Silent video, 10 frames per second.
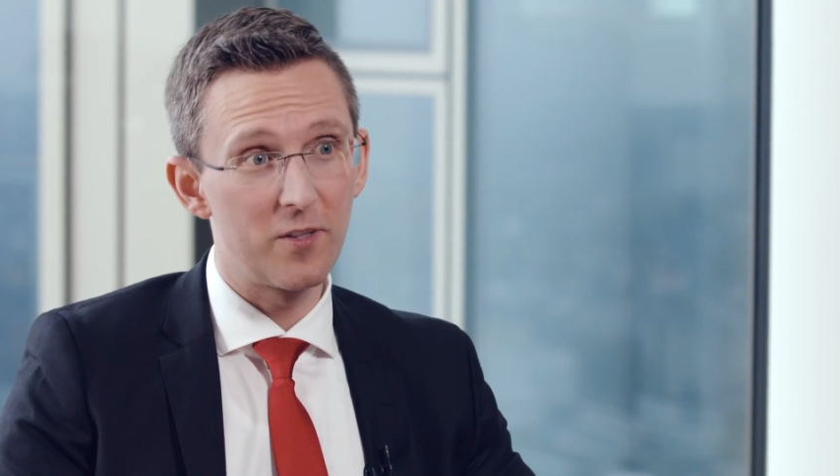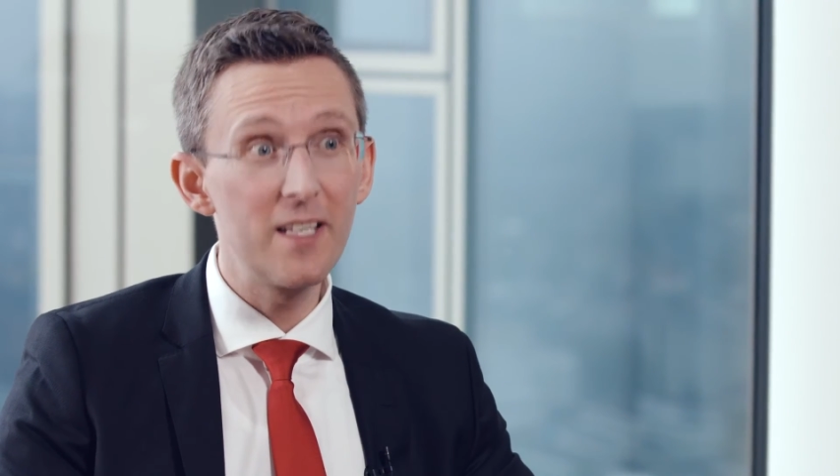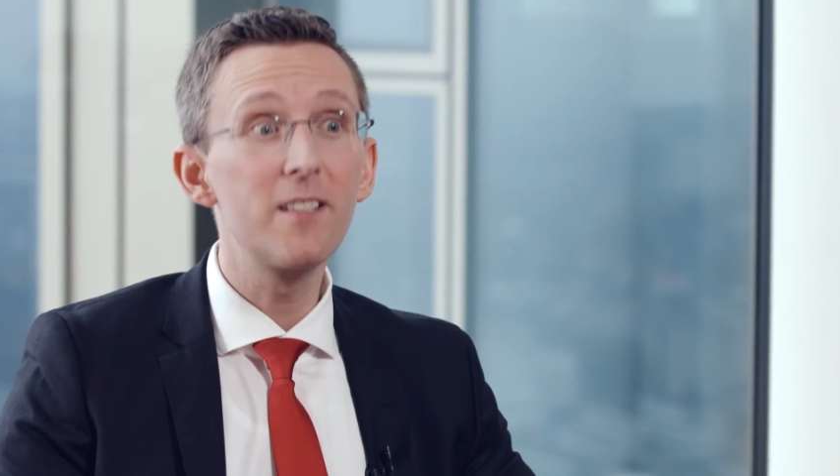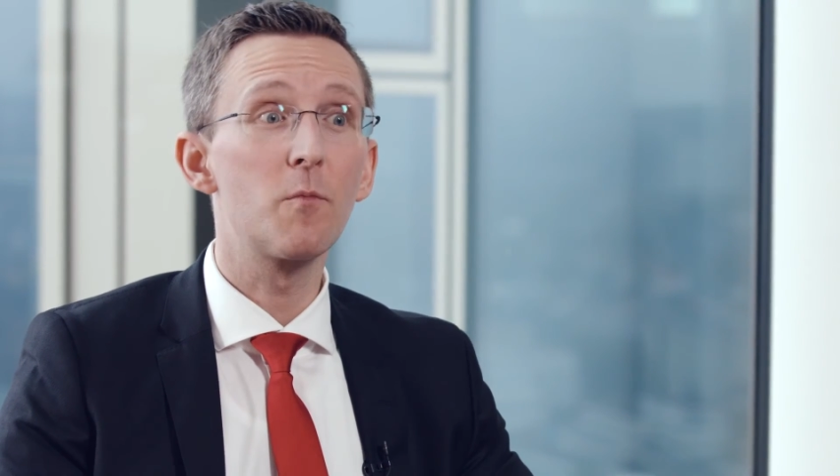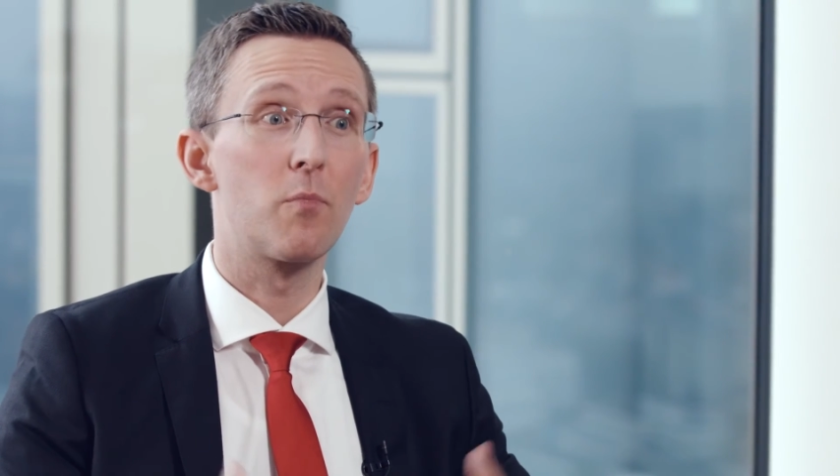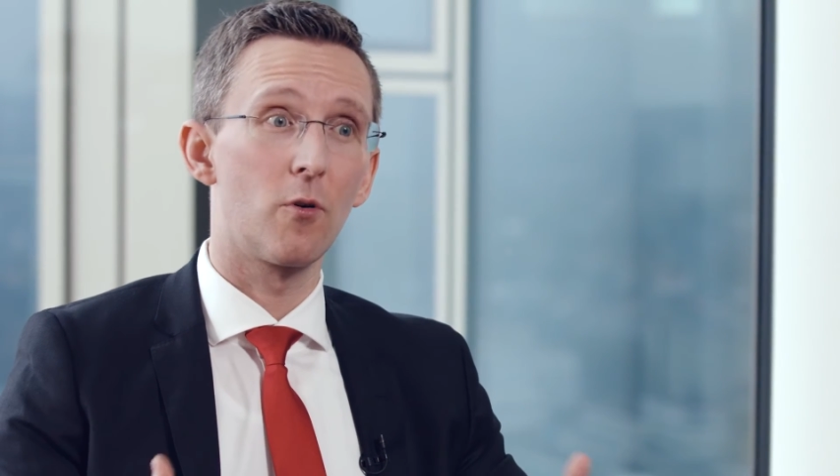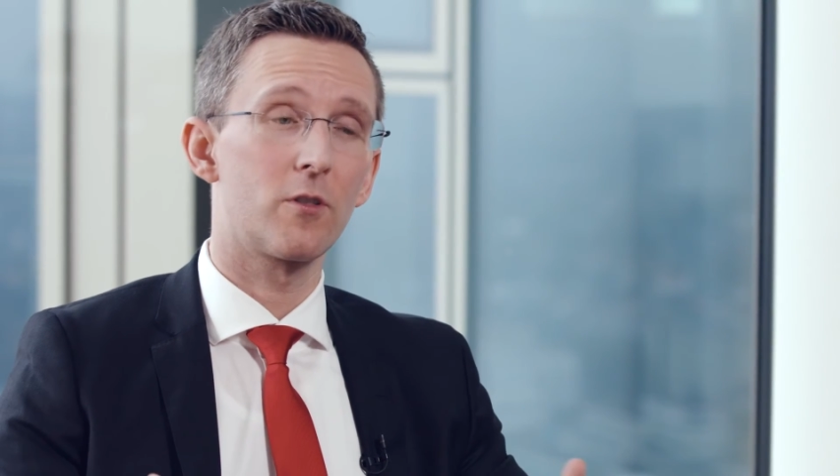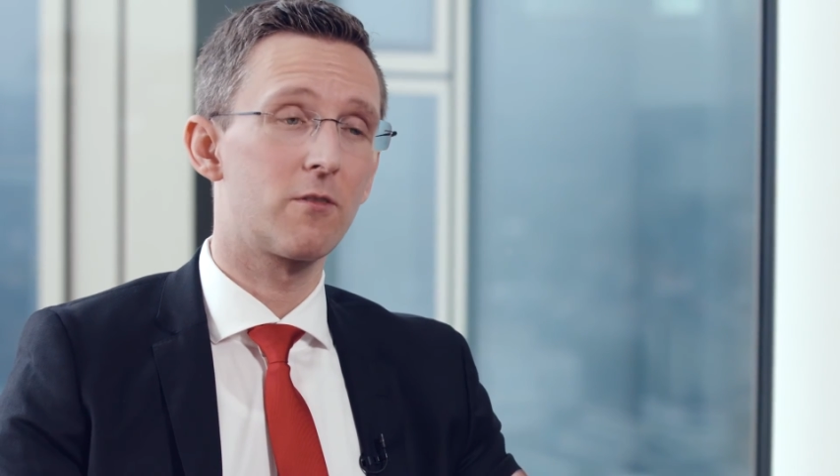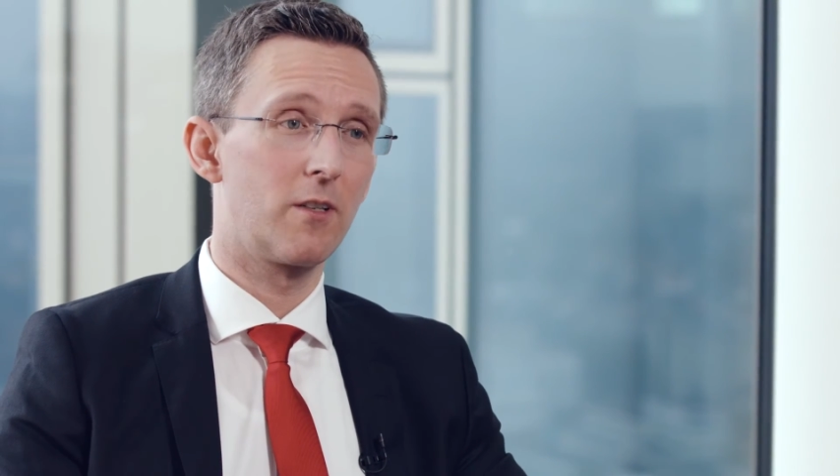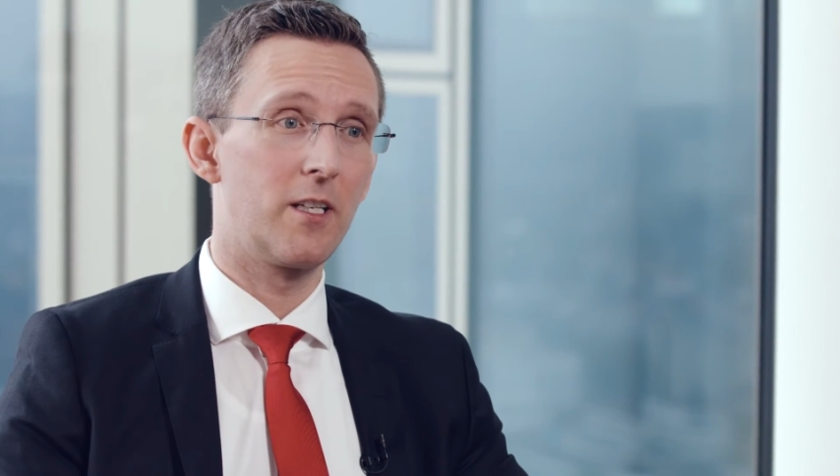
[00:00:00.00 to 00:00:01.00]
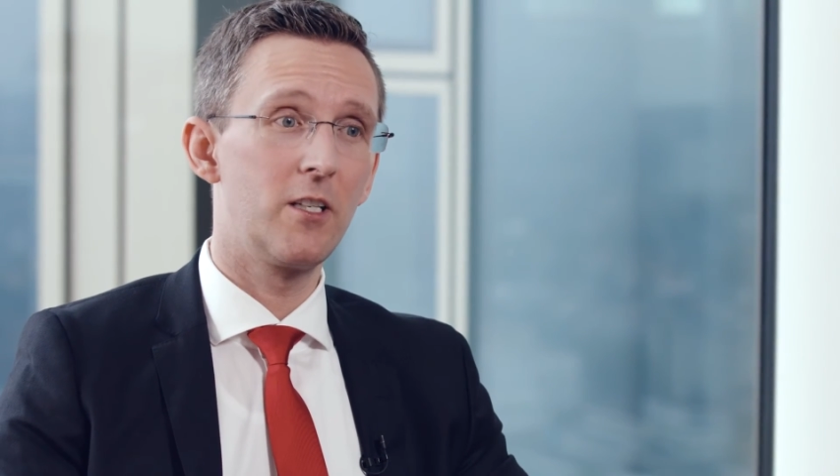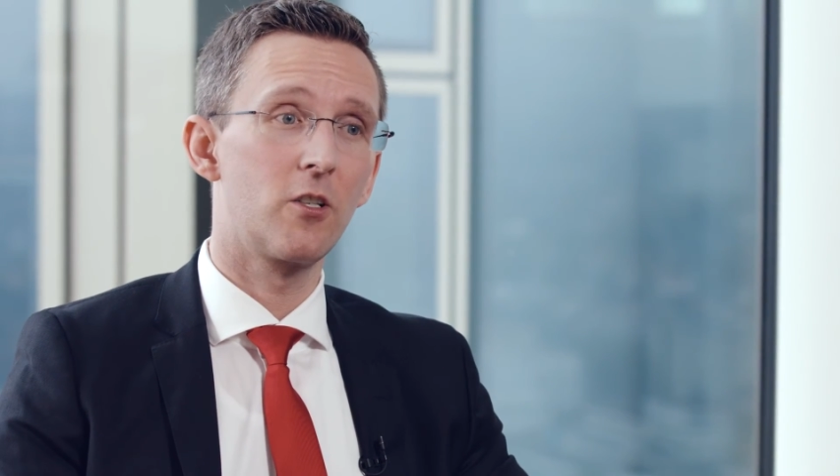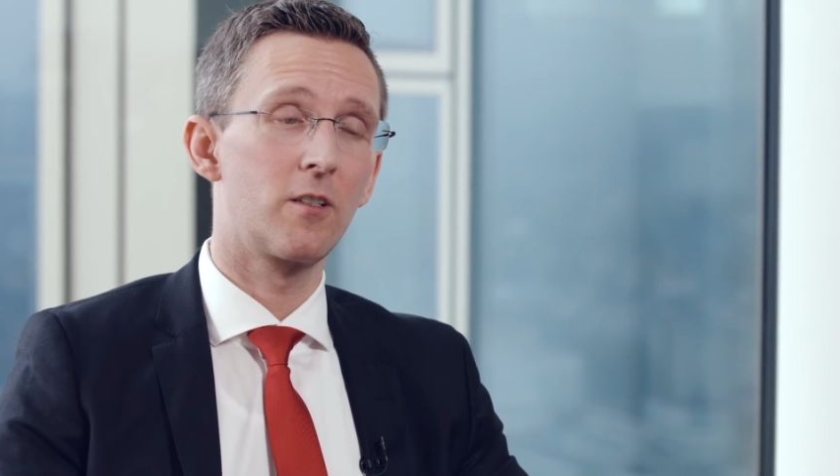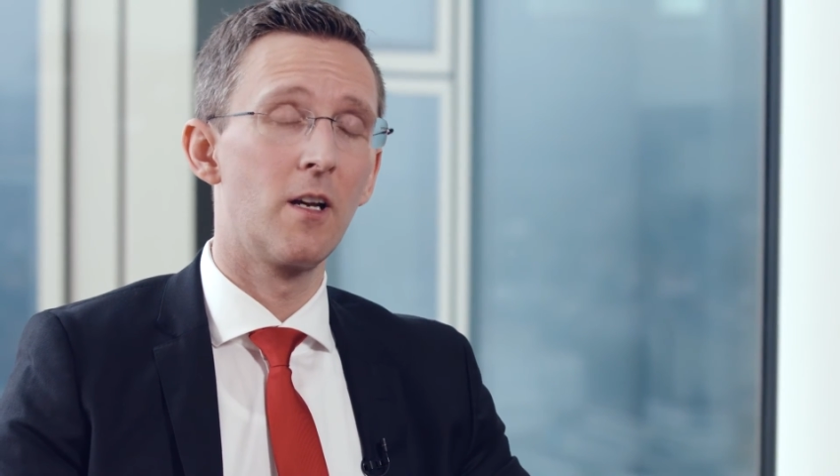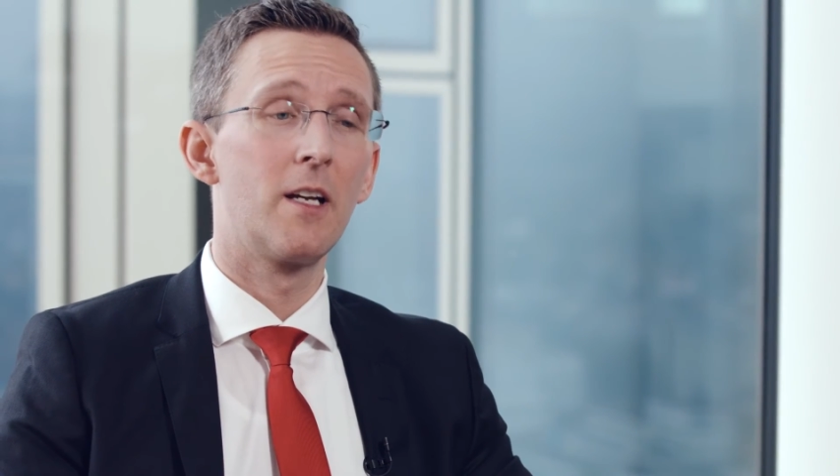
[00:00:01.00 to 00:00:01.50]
these important strategic